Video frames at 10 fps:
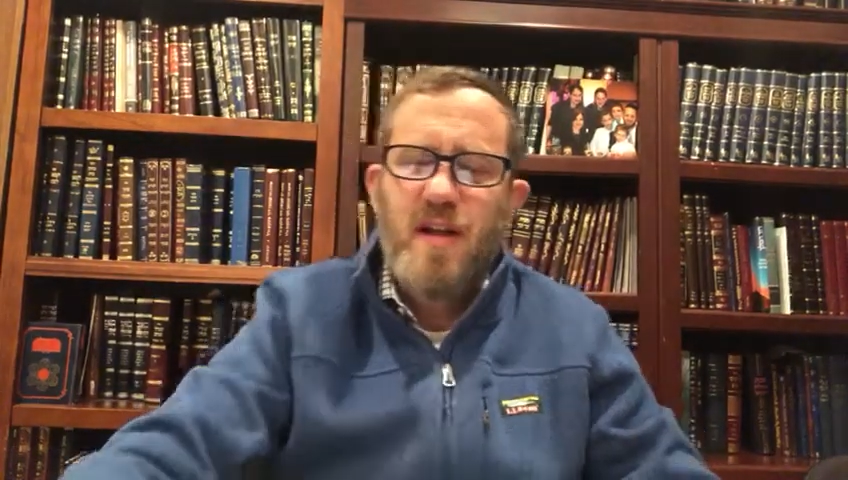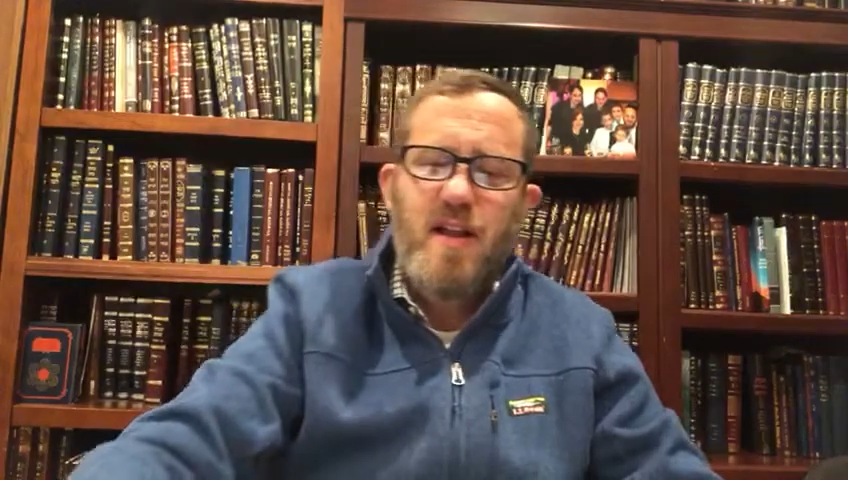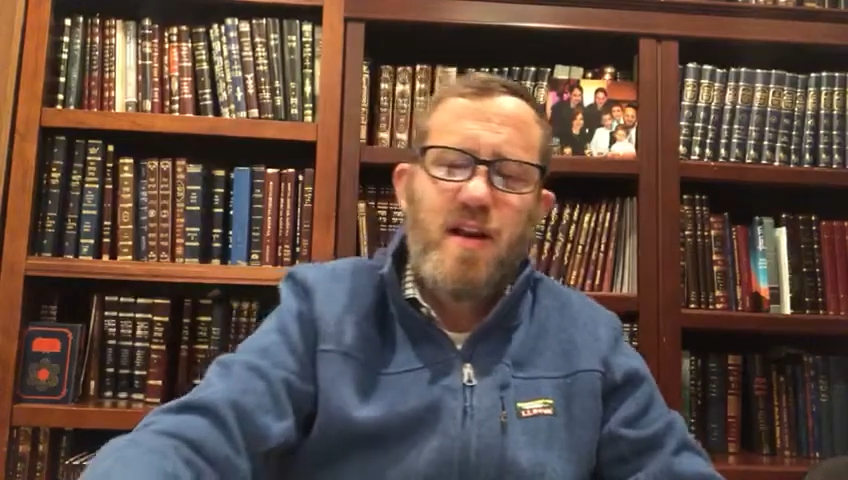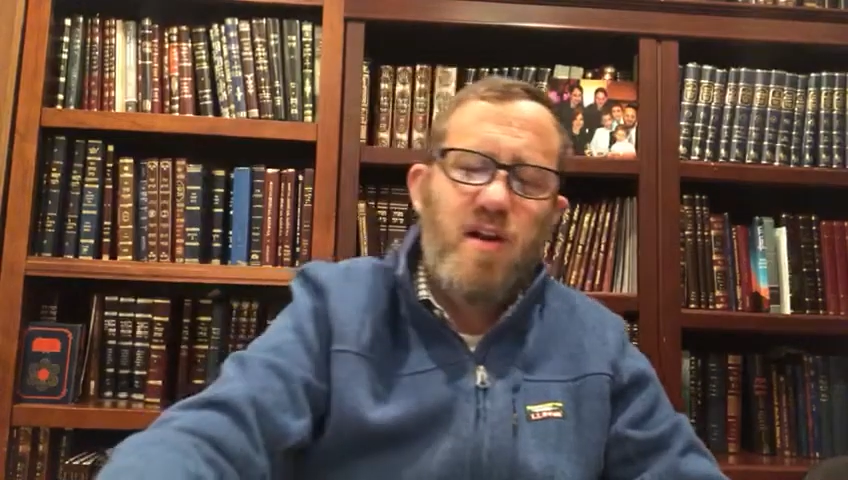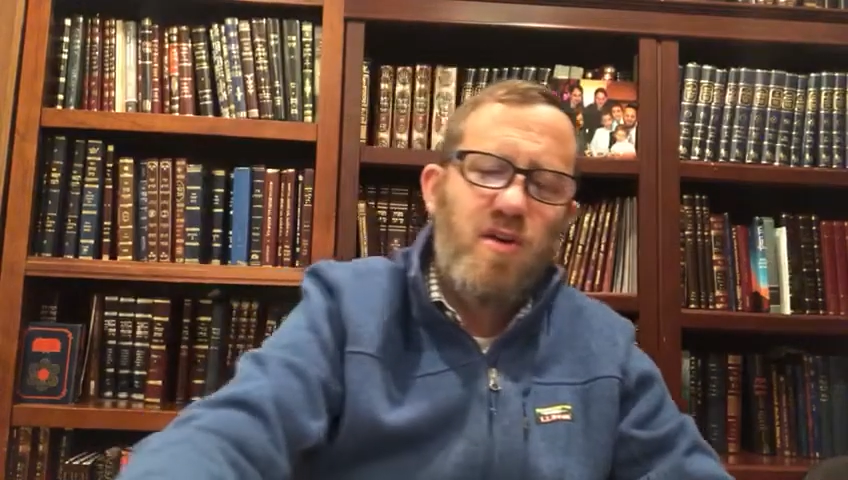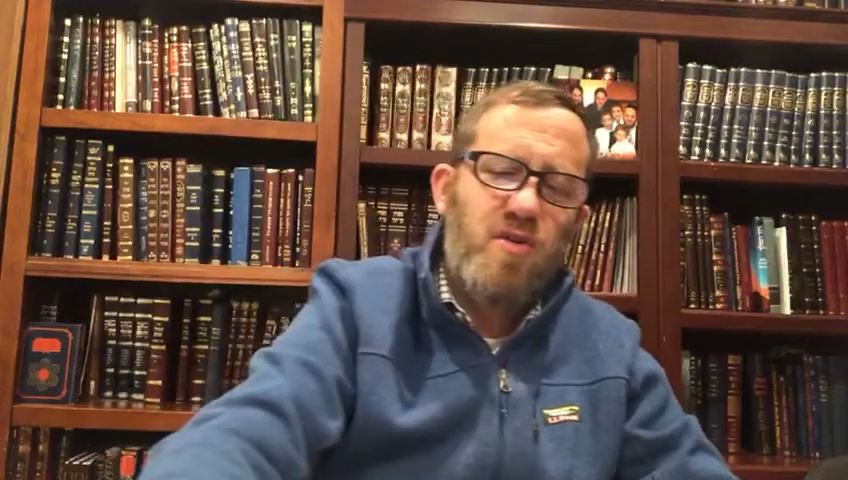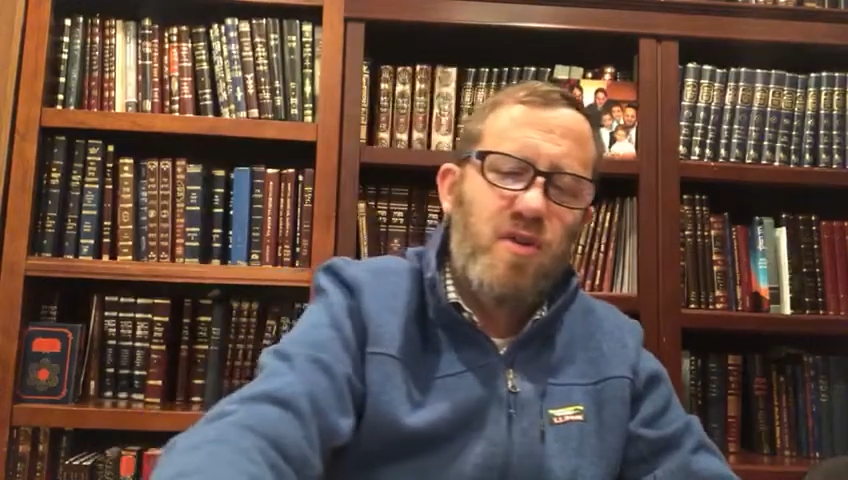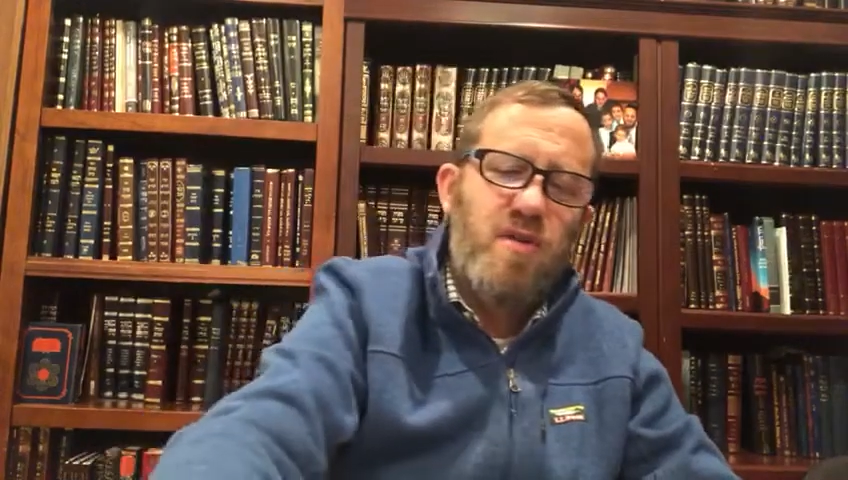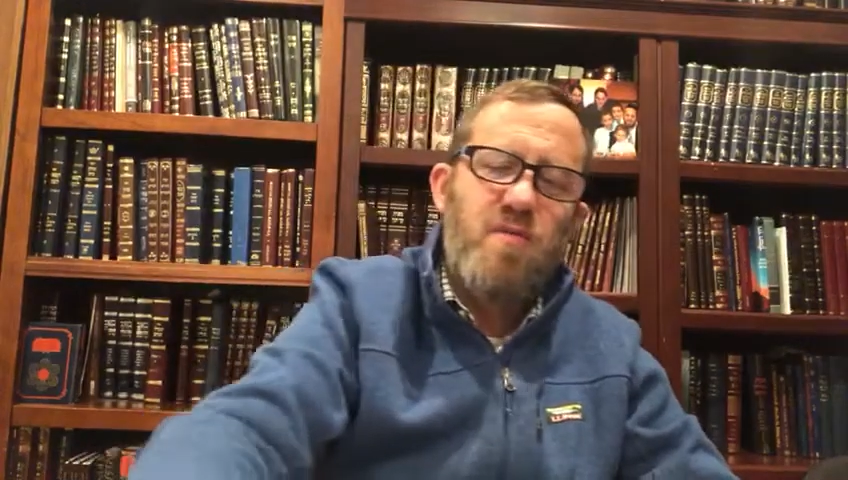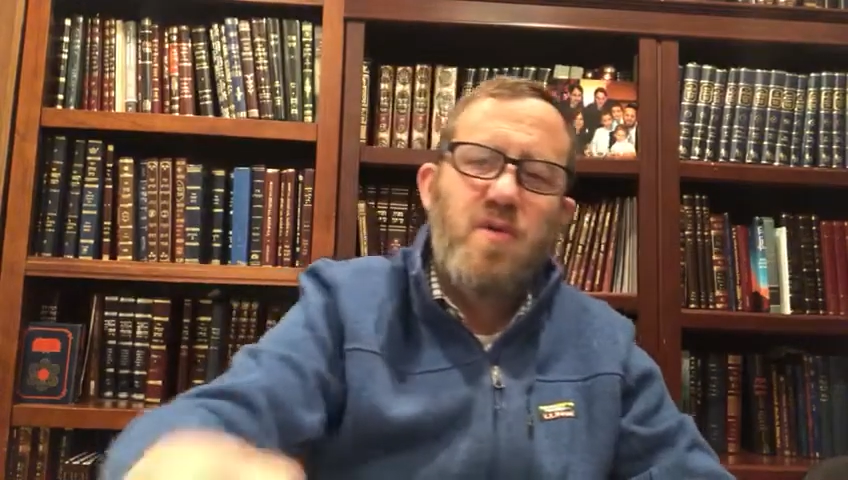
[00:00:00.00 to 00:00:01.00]
in an article
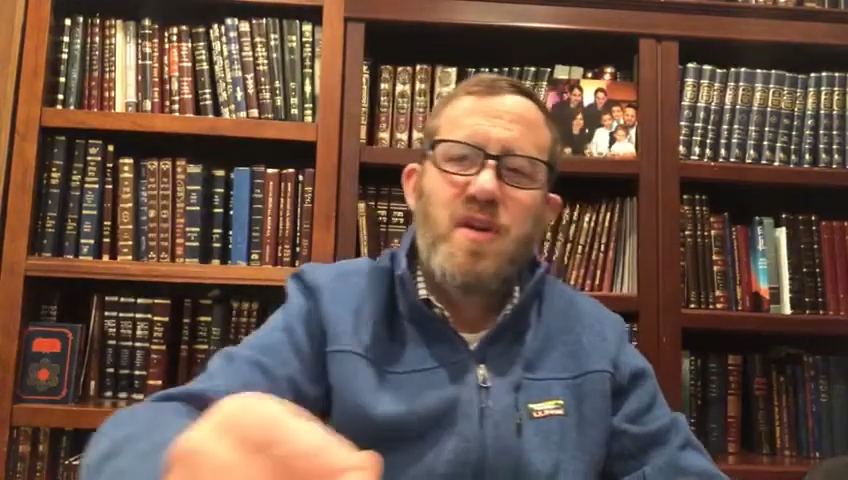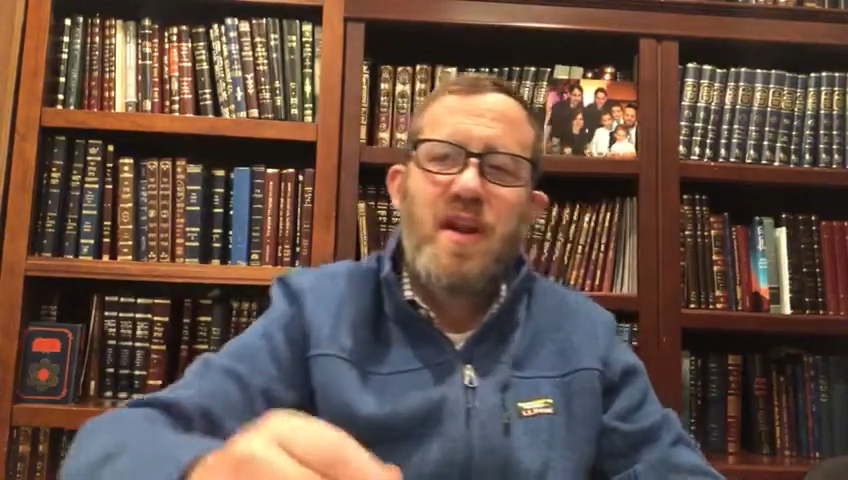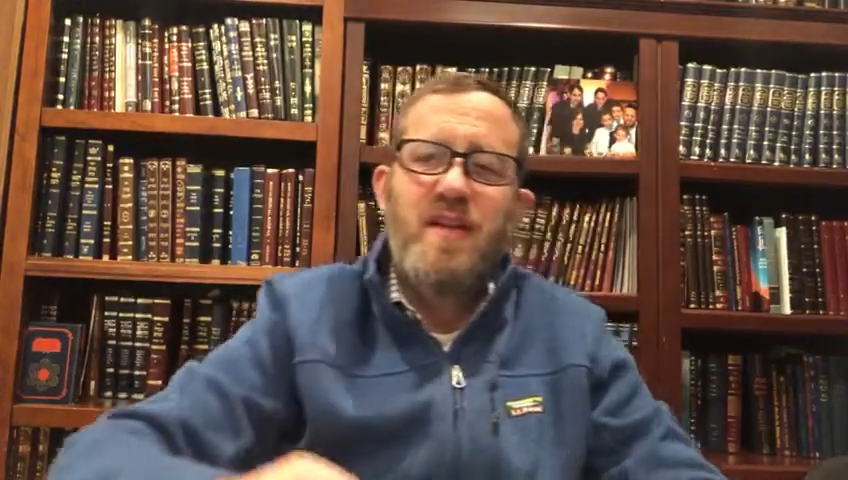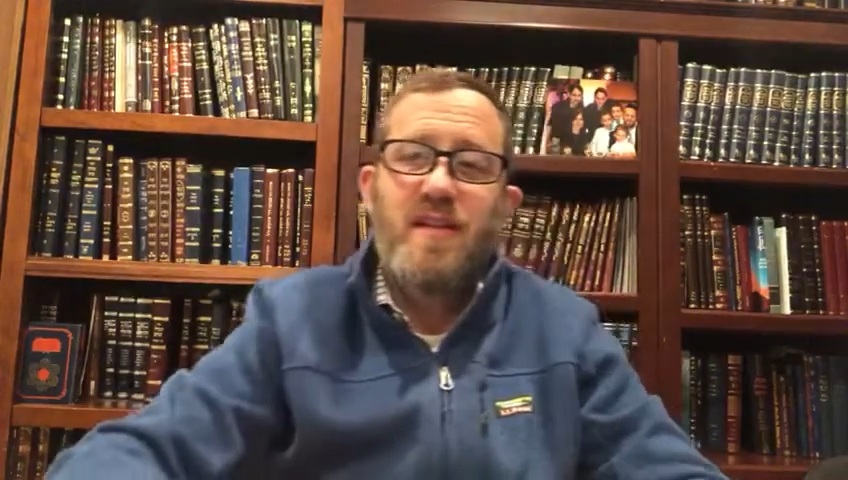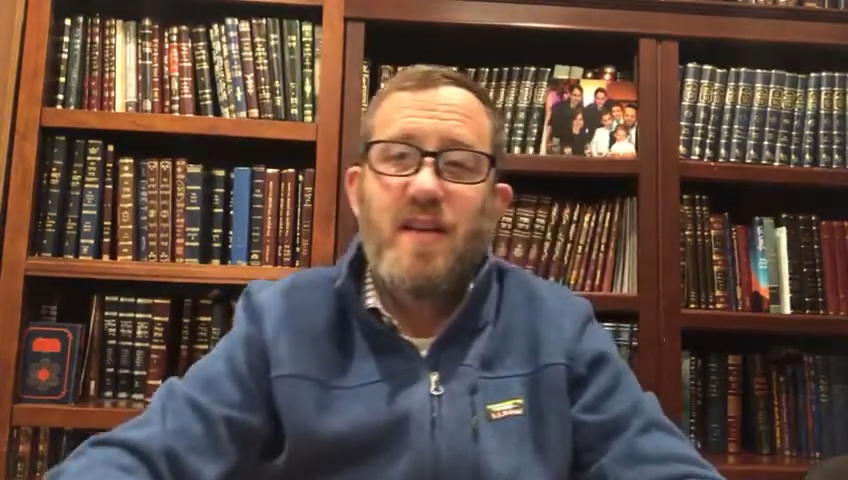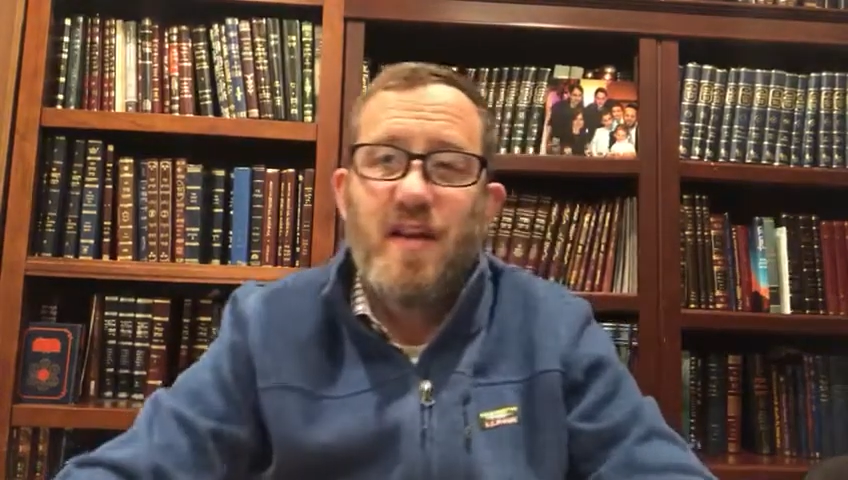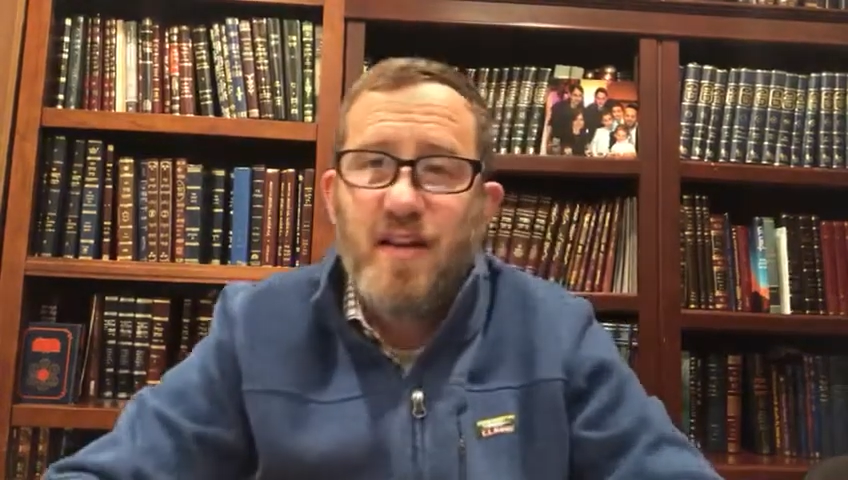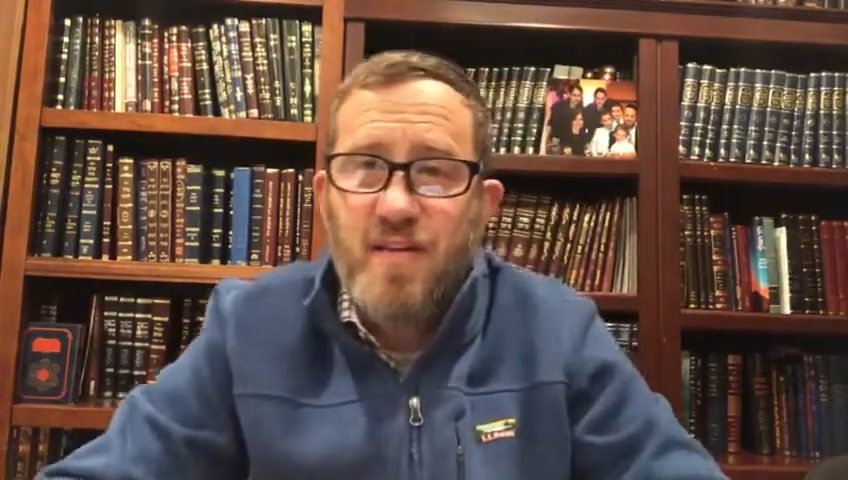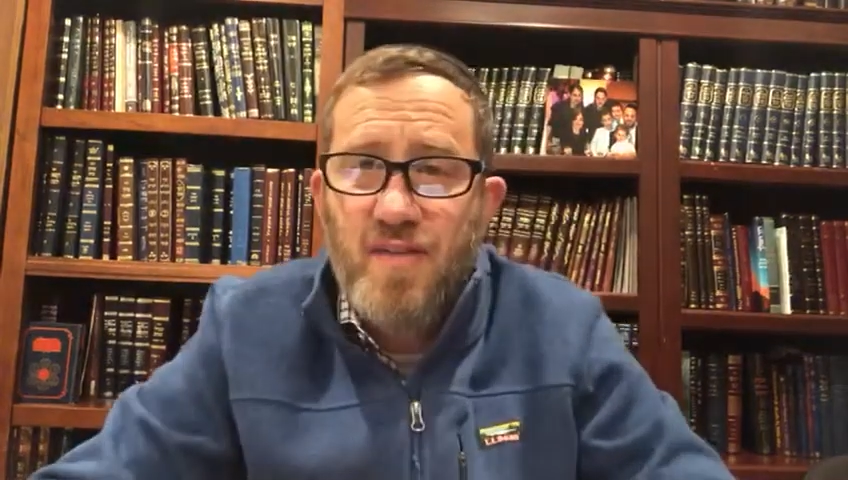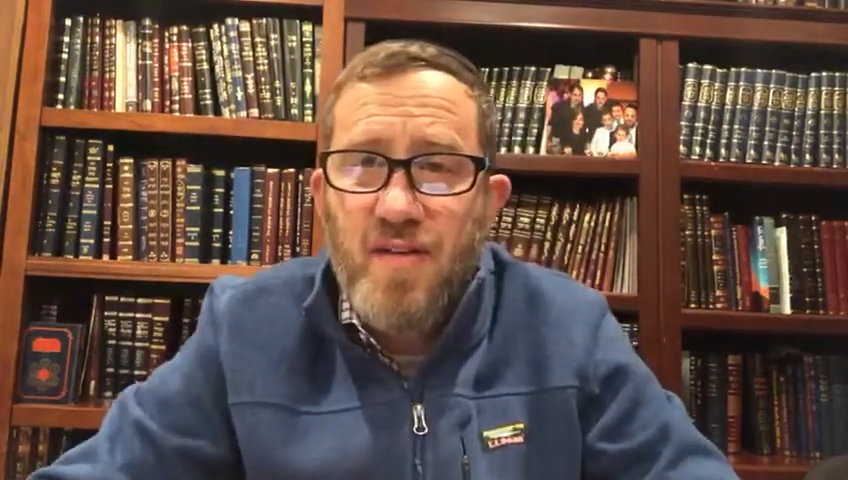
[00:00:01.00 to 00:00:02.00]
he wrote in
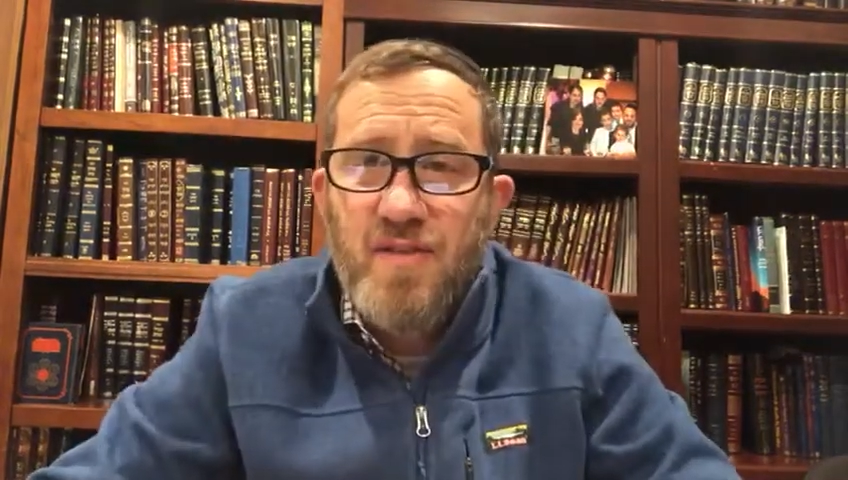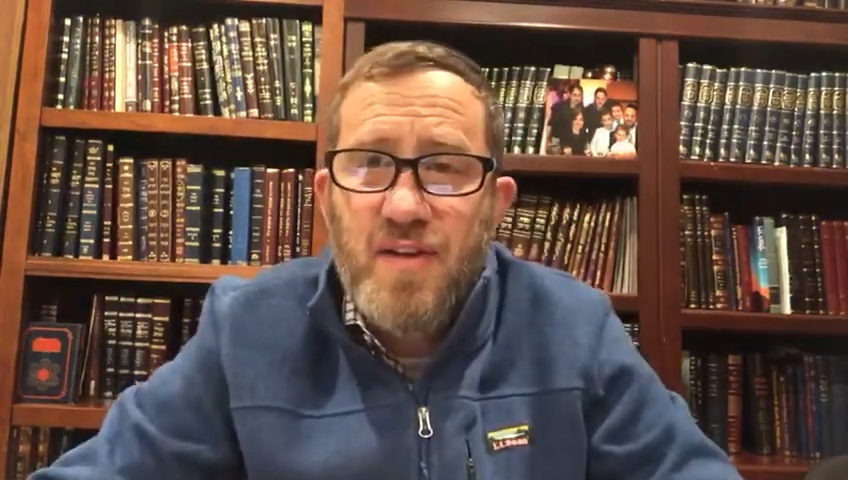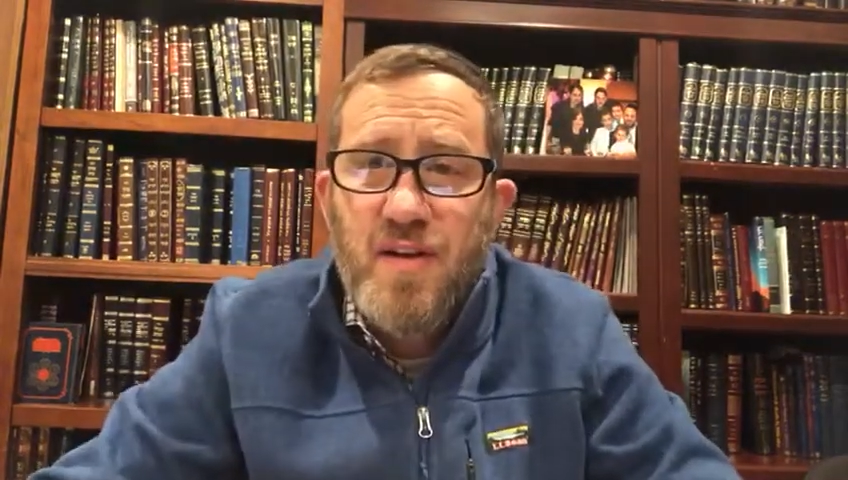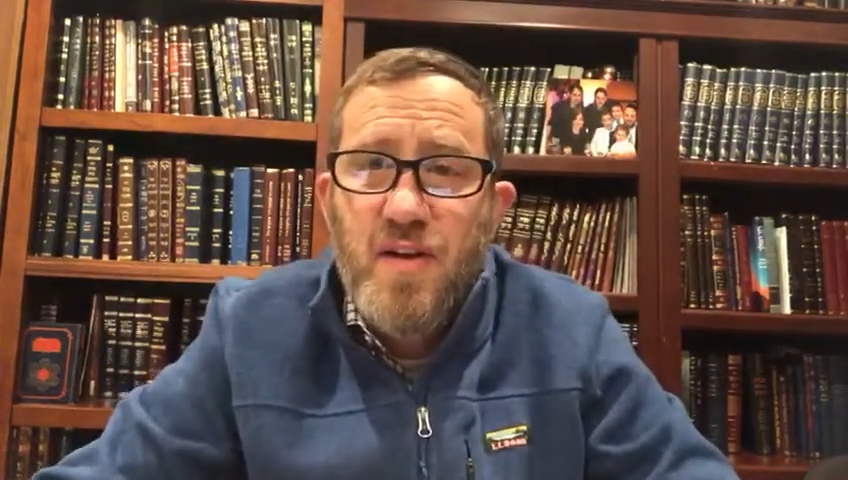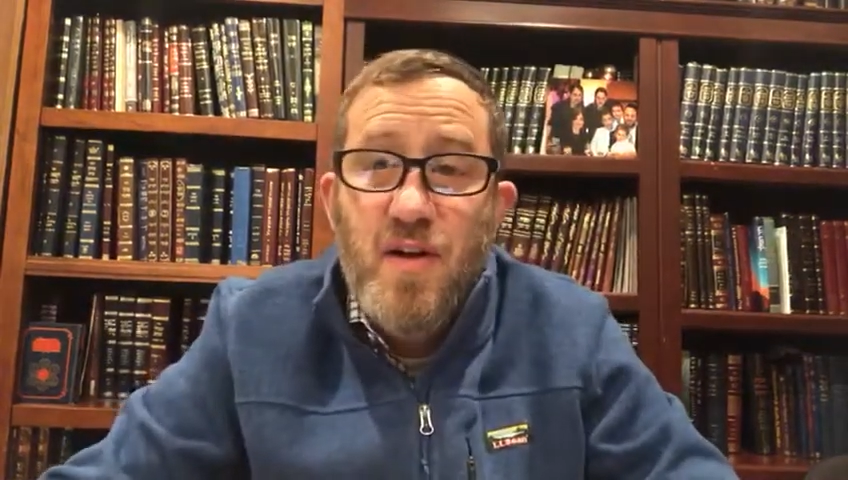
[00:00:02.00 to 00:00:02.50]
1897.